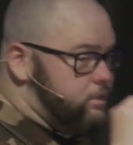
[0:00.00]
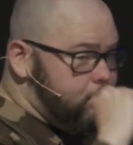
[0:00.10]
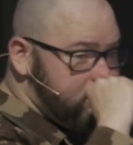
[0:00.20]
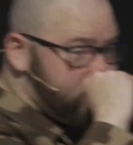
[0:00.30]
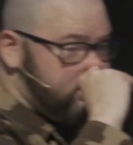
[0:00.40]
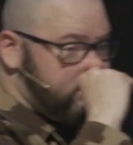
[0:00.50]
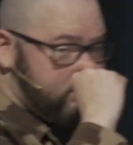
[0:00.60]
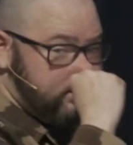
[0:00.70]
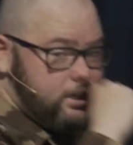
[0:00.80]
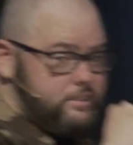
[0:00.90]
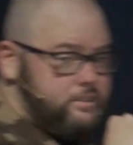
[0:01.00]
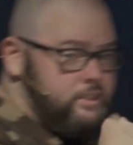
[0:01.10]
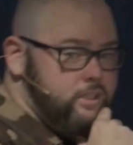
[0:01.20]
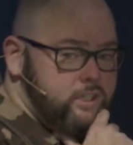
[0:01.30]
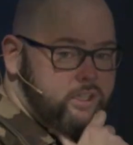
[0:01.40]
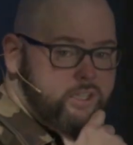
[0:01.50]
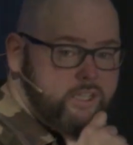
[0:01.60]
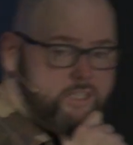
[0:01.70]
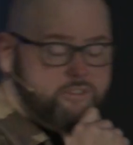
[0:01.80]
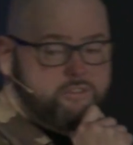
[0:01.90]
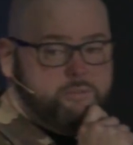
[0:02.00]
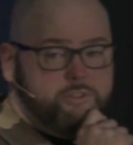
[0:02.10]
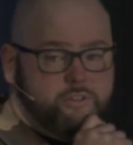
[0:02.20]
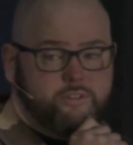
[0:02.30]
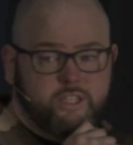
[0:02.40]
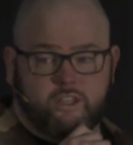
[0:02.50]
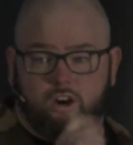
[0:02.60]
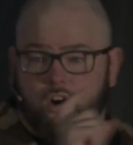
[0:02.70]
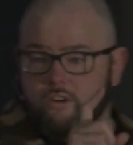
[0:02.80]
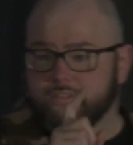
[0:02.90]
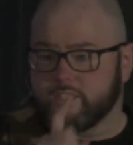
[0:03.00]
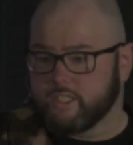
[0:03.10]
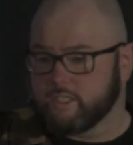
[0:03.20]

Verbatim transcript: why Jesus says in Scripture that the harvest is